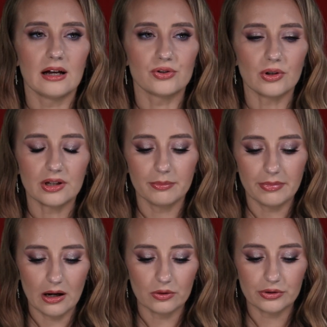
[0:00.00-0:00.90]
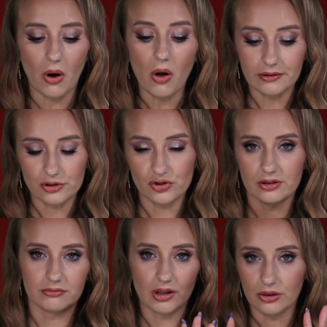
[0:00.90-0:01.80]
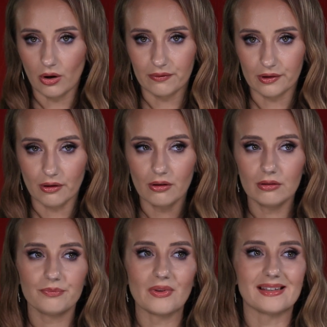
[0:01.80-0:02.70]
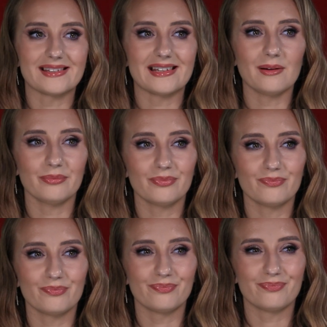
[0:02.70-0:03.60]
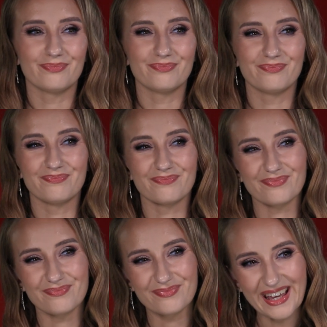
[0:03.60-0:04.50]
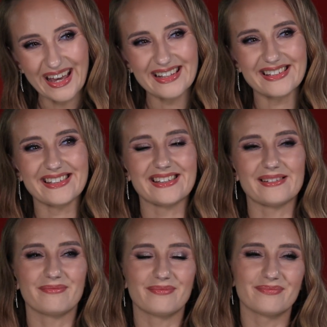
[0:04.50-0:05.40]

Talking about collagen in overall, at some case,